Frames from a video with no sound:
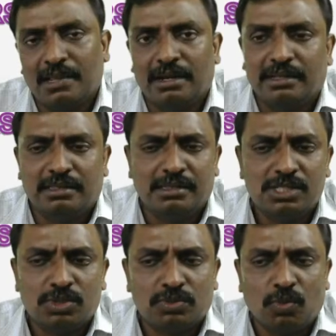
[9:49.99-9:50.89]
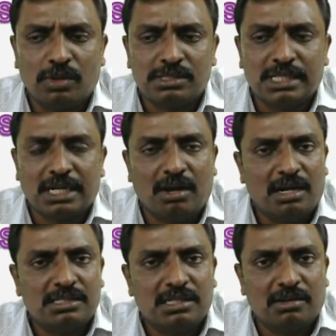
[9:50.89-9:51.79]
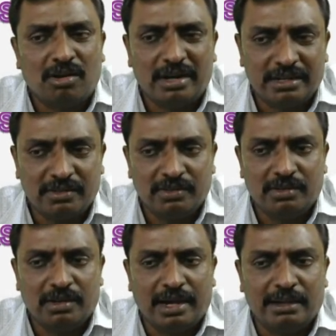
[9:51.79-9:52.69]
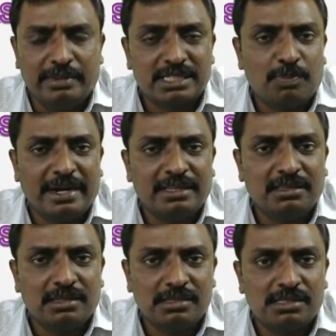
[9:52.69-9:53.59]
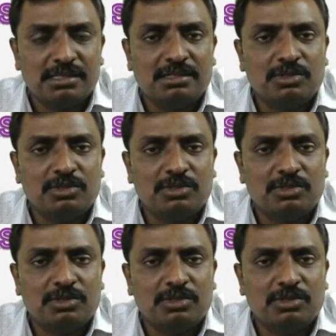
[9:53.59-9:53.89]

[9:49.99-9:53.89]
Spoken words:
This was the I am explaining this